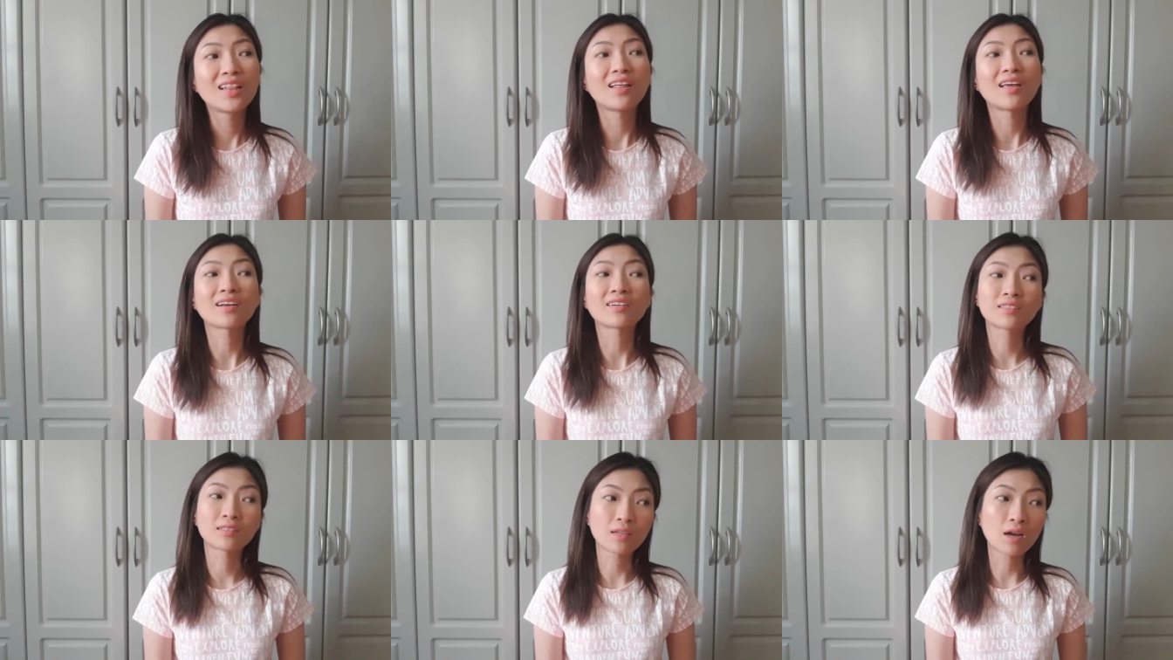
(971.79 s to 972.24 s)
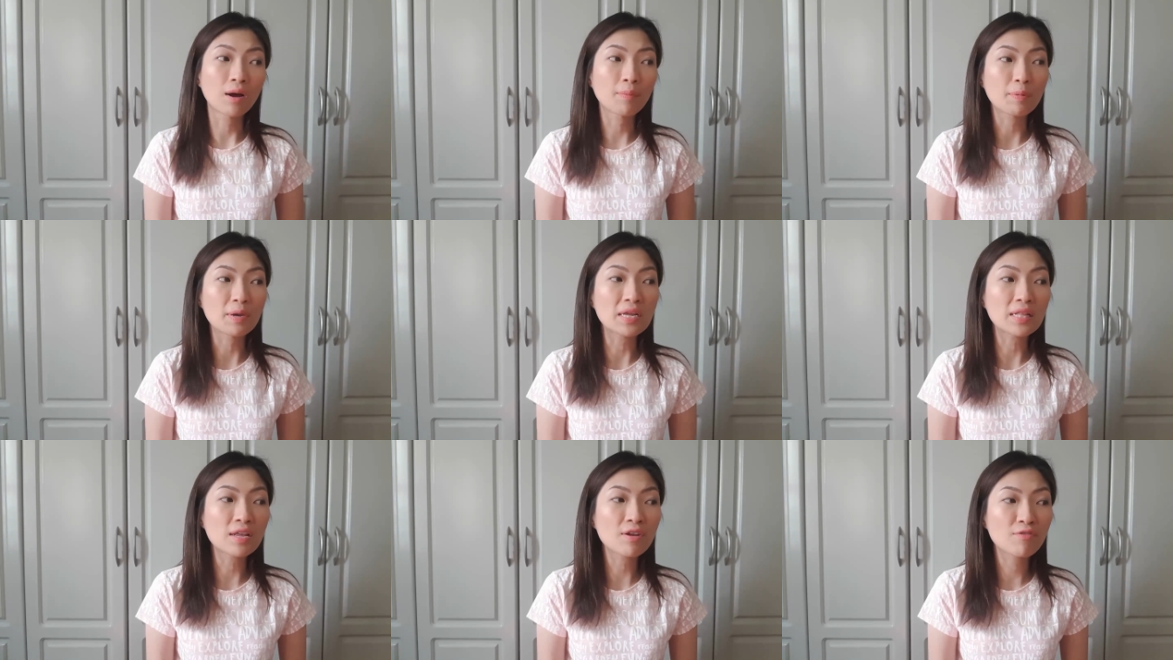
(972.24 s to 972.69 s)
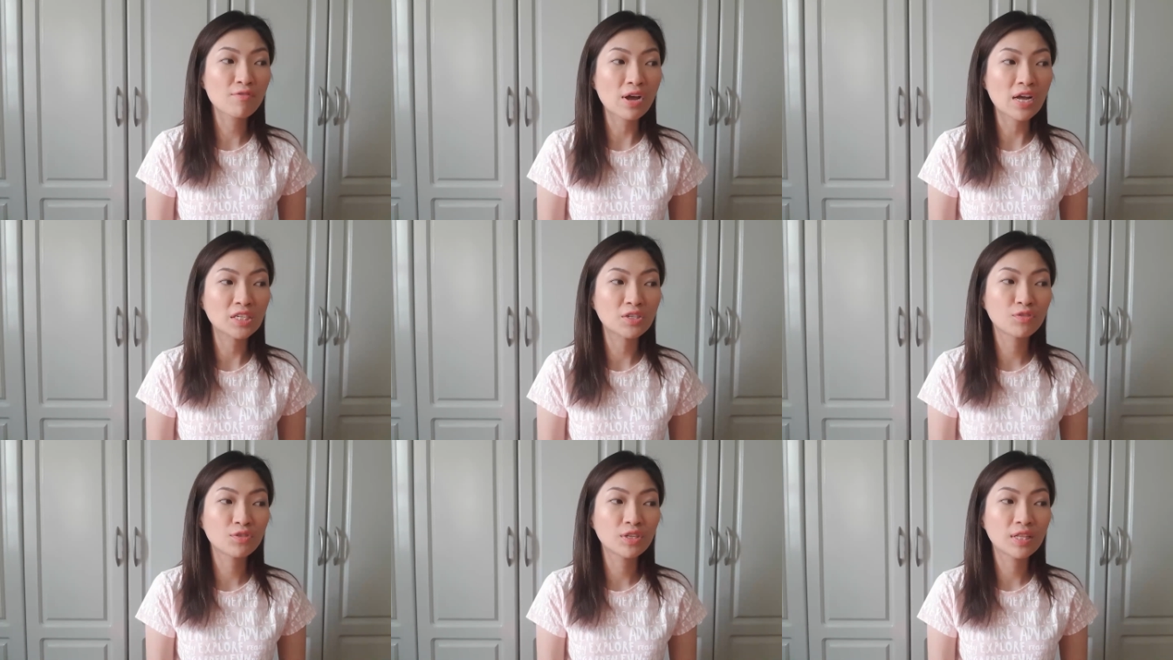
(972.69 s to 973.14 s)
Like, stop eating
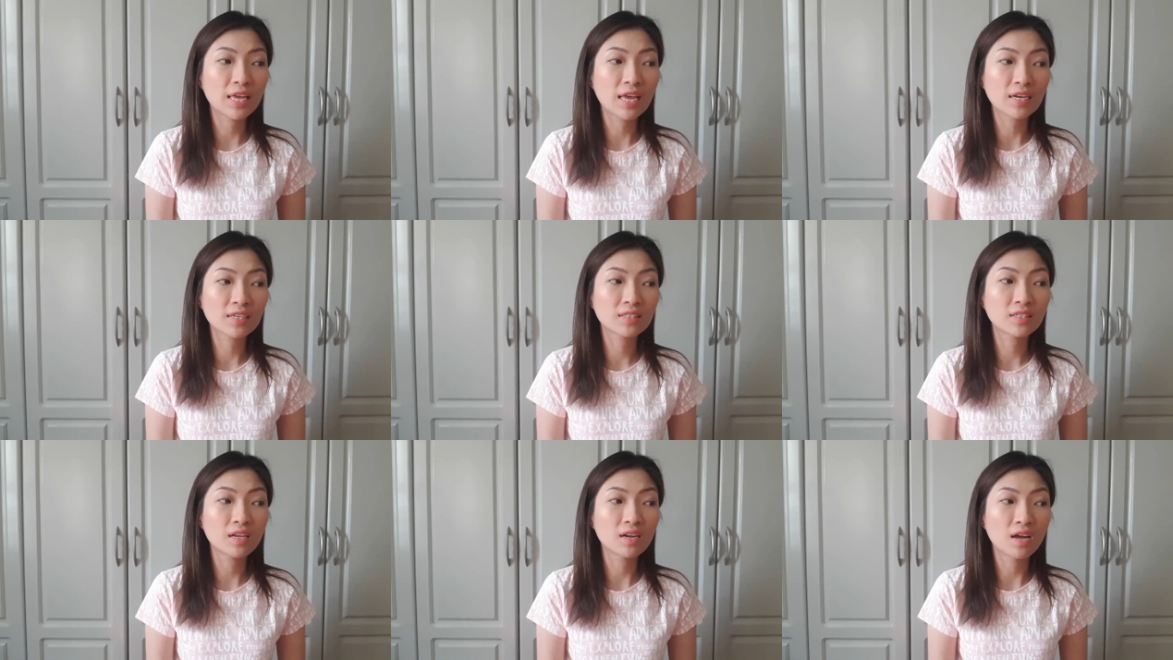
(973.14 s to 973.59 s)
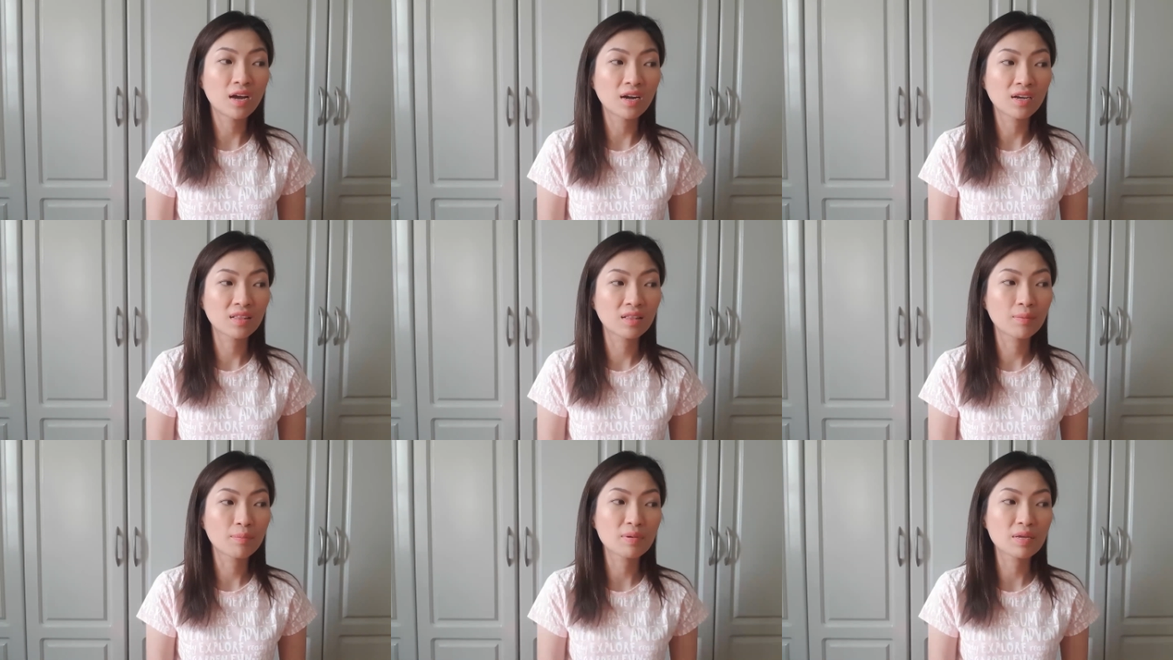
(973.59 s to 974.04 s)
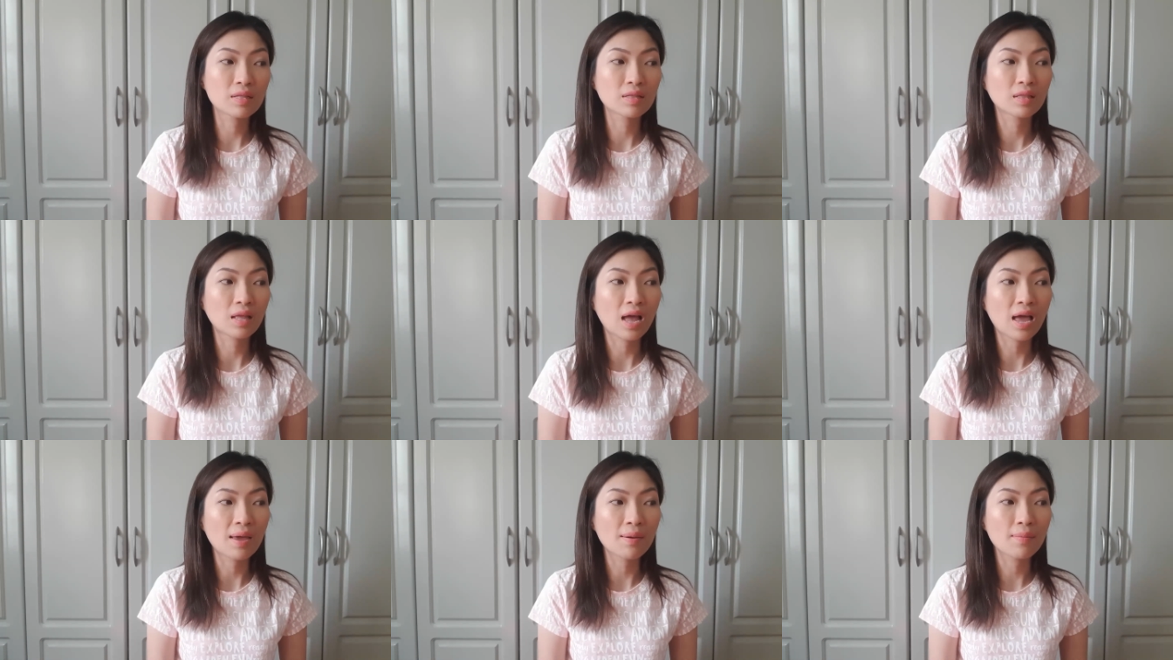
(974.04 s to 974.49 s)
fast food eggs na lang in the
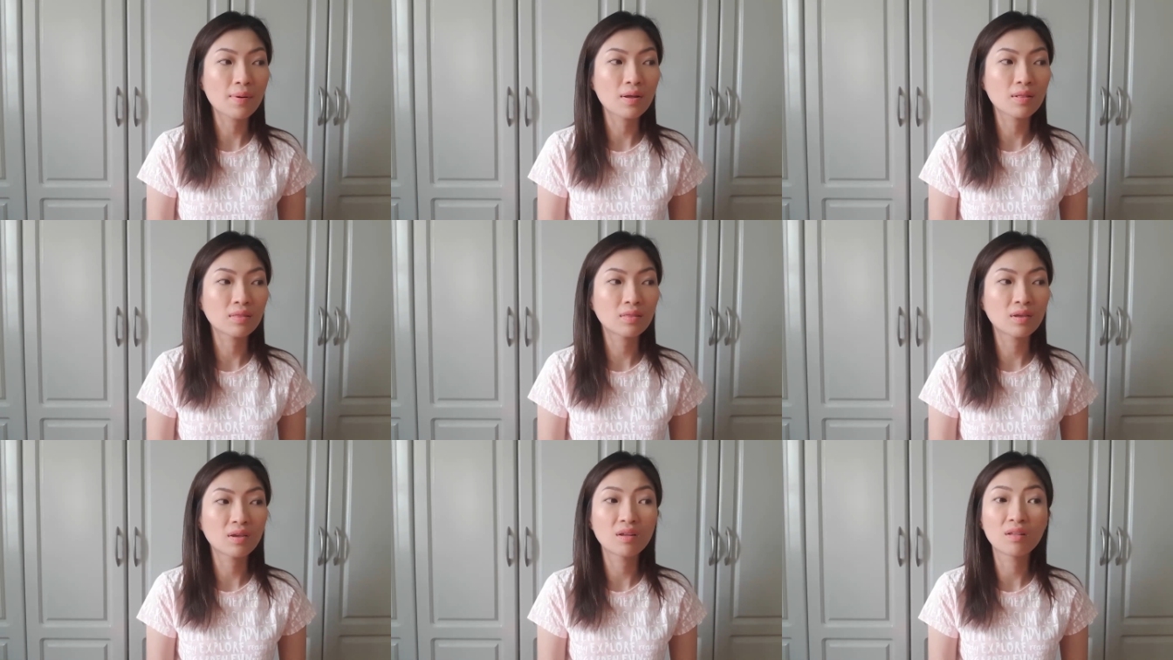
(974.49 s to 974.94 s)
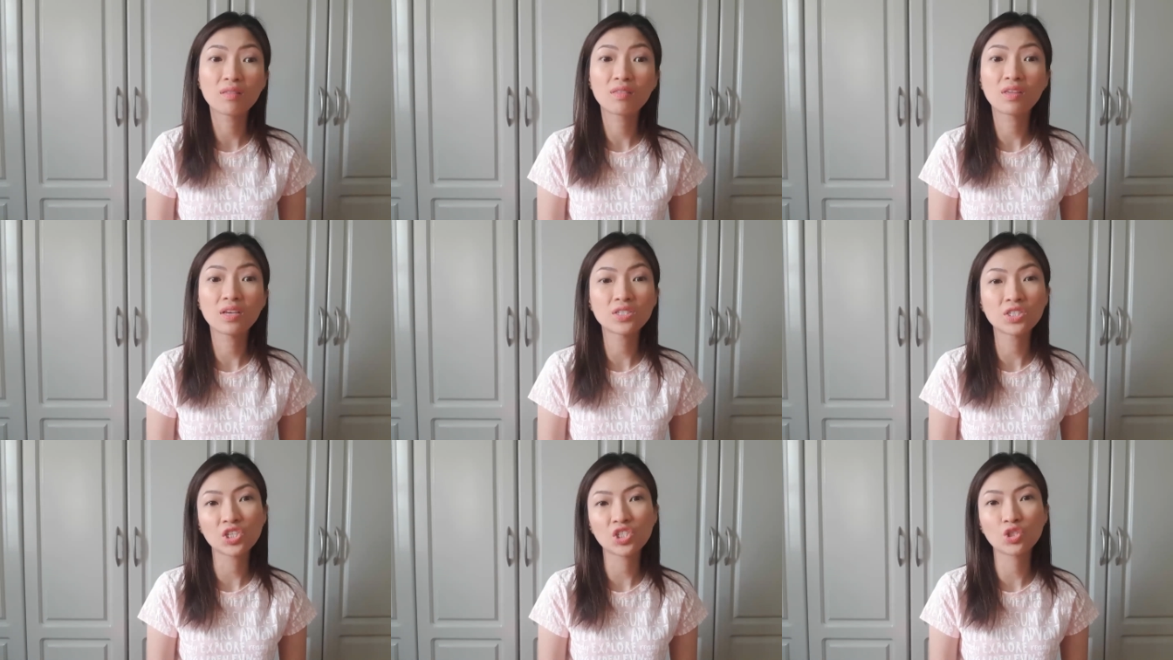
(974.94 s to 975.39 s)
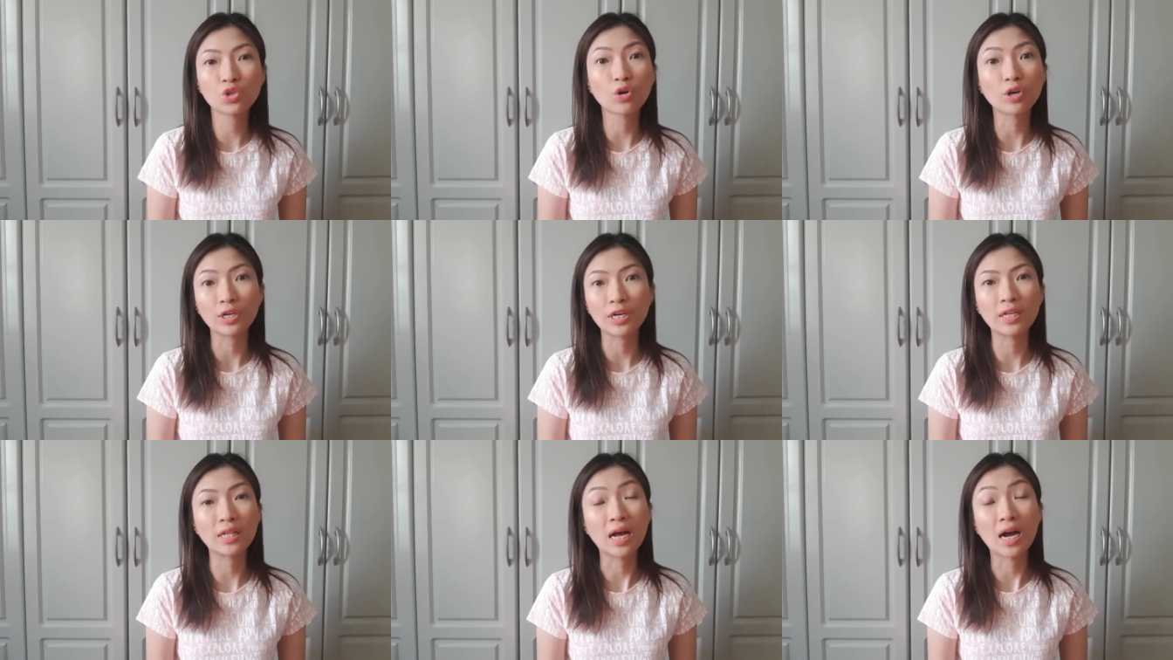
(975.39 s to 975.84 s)
meantime until this is
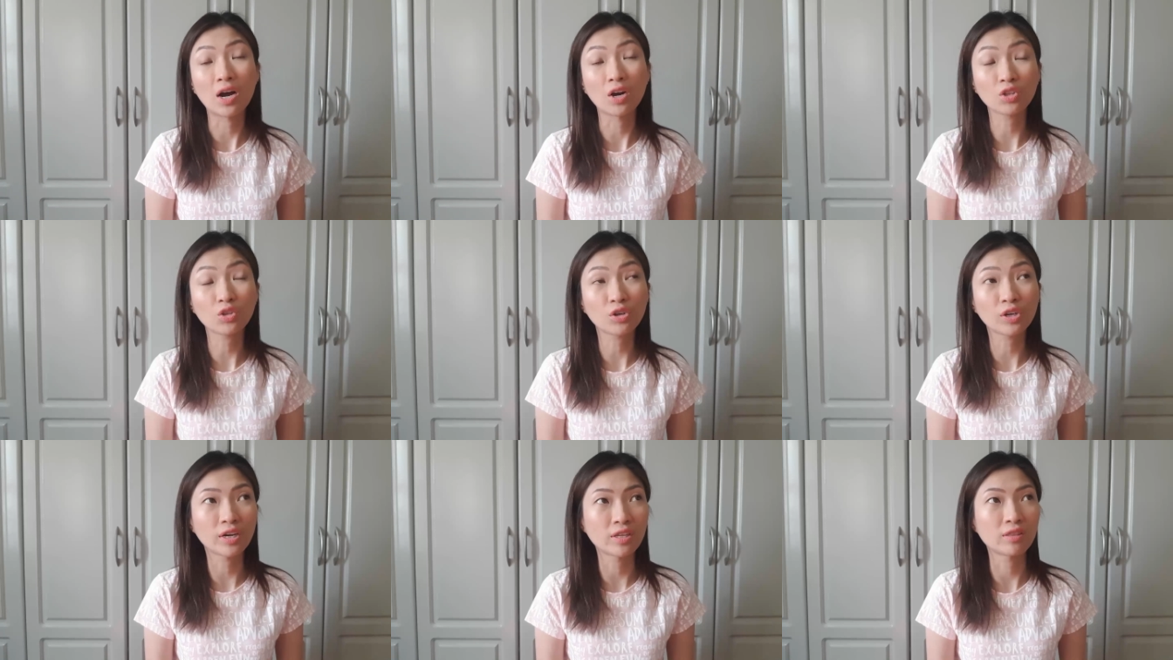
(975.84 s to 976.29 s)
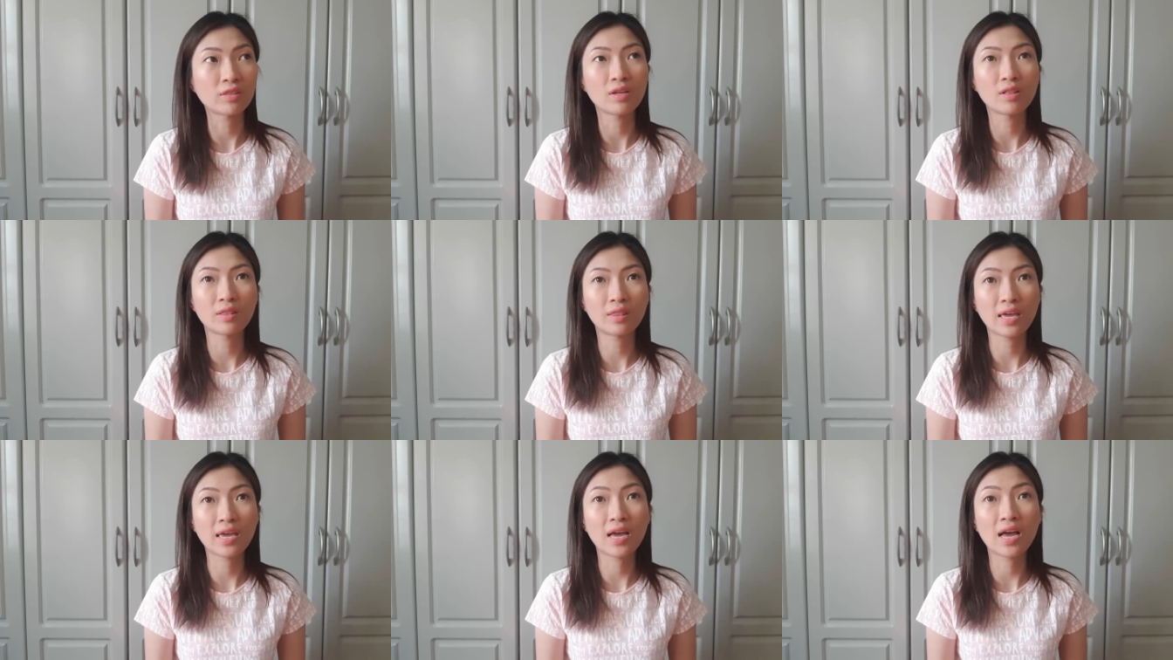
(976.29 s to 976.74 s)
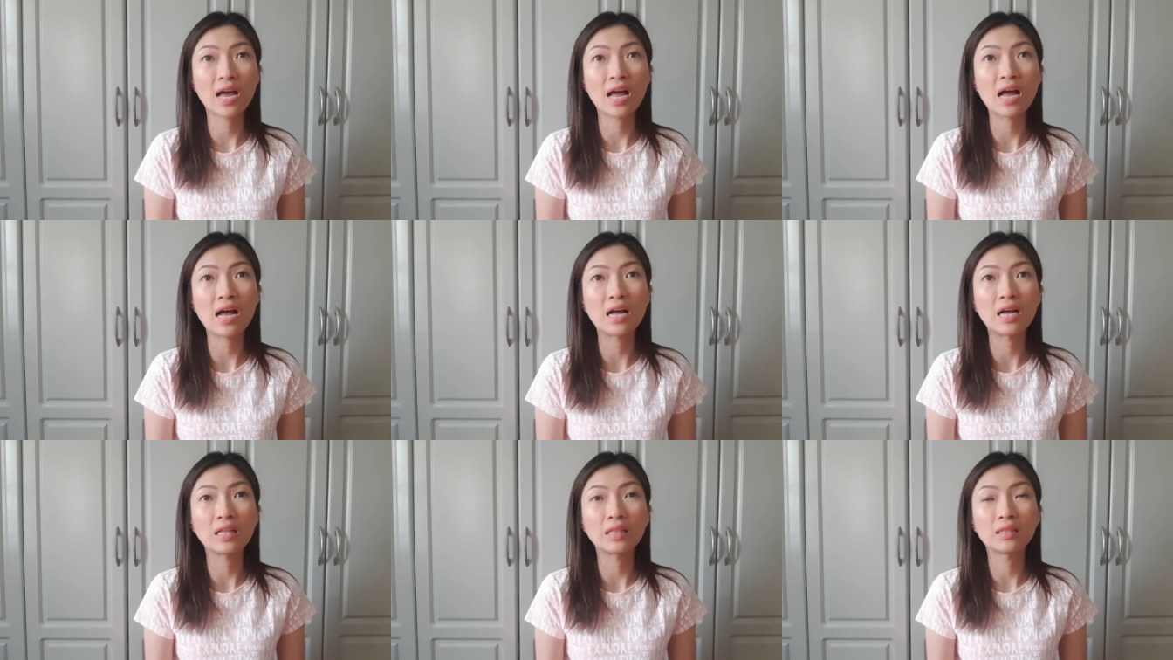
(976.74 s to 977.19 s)
sorted out, or until they
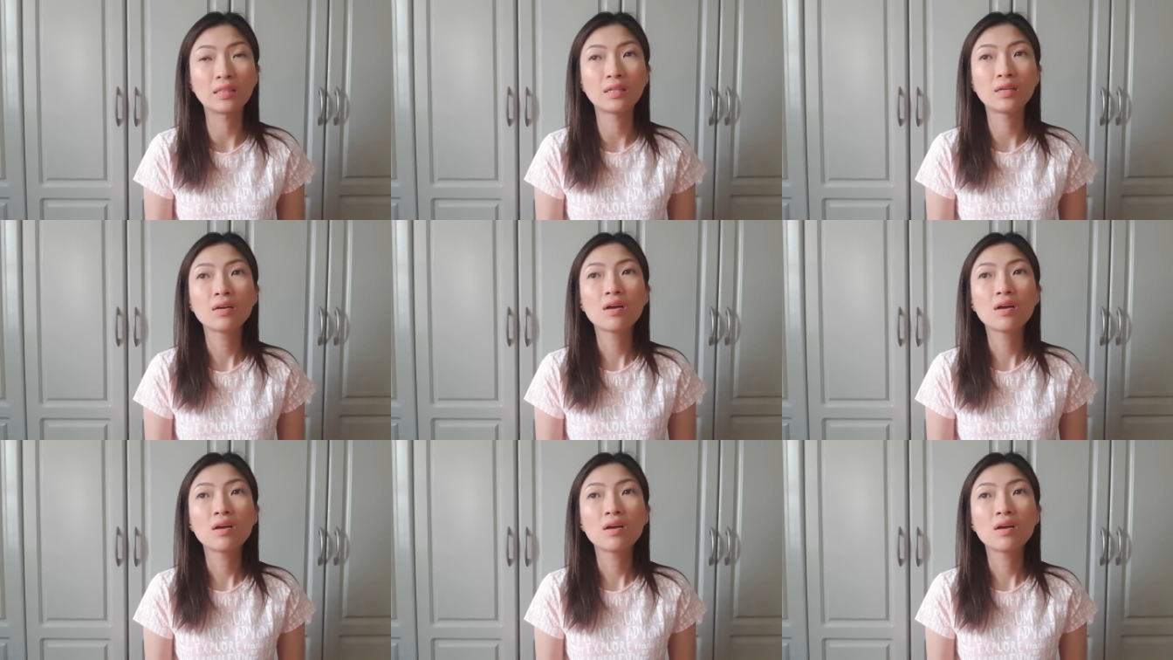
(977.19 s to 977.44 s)
had